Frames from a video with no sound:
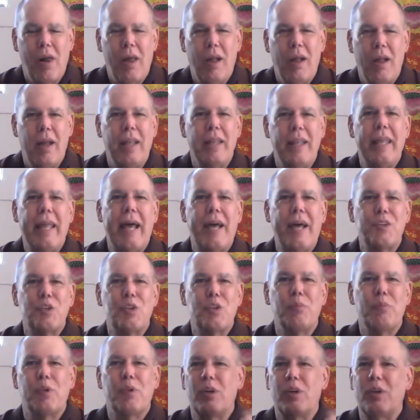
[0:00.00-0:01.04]
And they ask
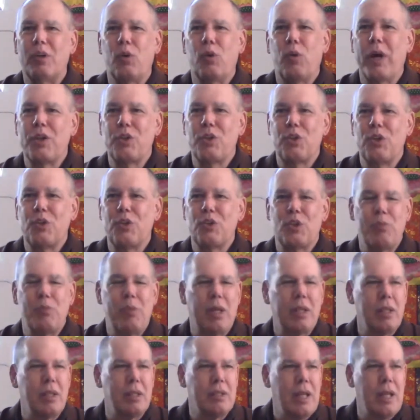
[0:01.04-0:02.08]
them questions
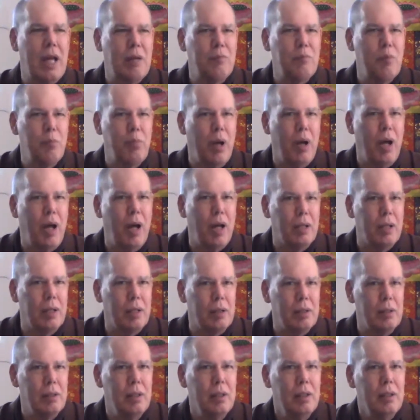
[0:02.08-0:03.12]
about the
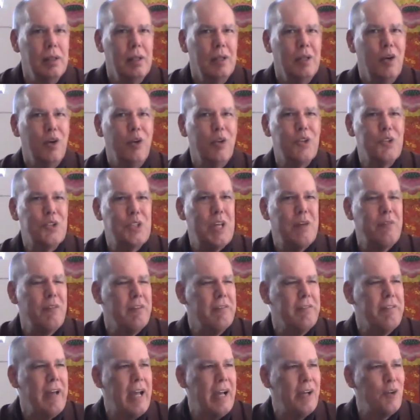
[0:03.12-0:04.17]
Dhammapada, or the 7
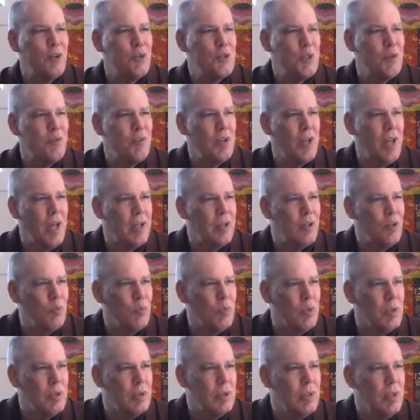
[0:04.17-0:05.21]
factors of
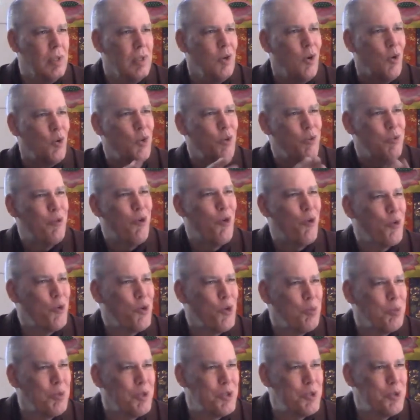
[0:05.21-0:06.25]
enlightenment, or the 4
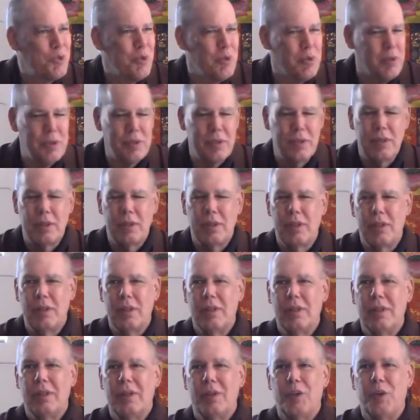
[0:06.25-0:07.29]
noble truths.
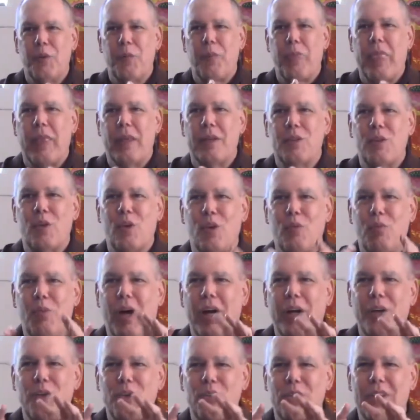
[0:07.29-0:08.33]
So the
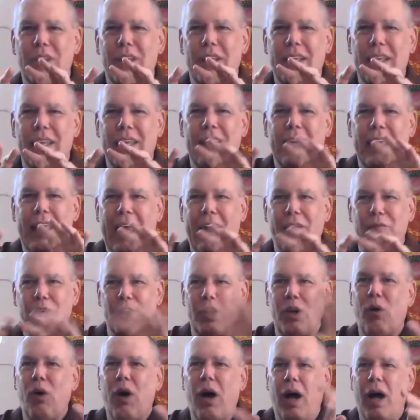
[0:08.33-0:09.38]
monks have to
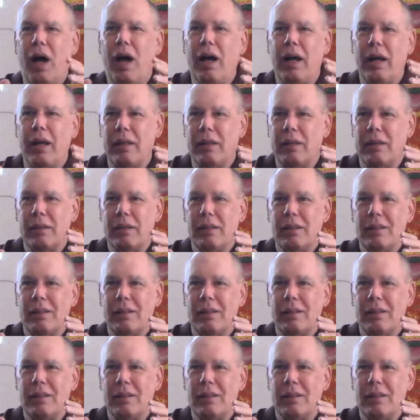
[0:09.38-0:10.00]
go hide